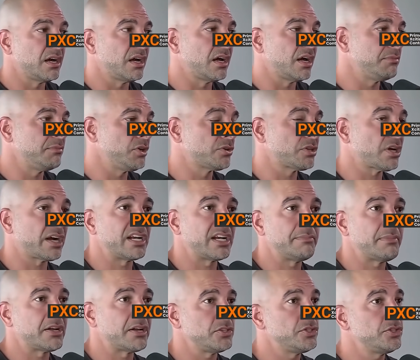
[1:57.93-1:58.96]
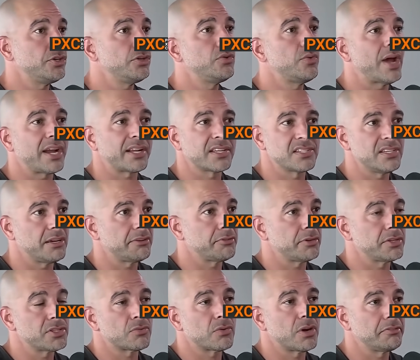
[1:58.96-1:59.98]
um, you're talking about a 2x
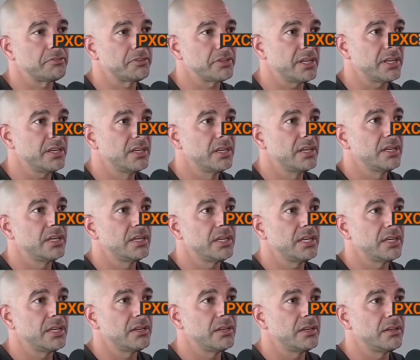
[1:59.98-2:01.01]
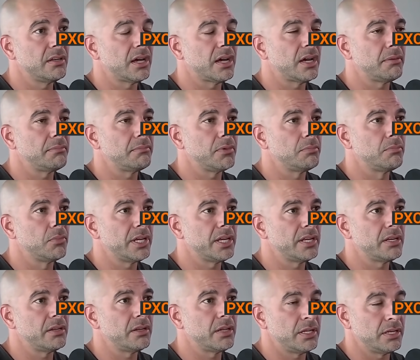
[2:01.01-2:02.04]
difference roughly in, um,
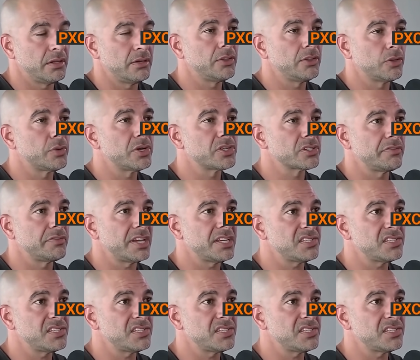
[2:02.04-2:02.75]
in, in, in the risk of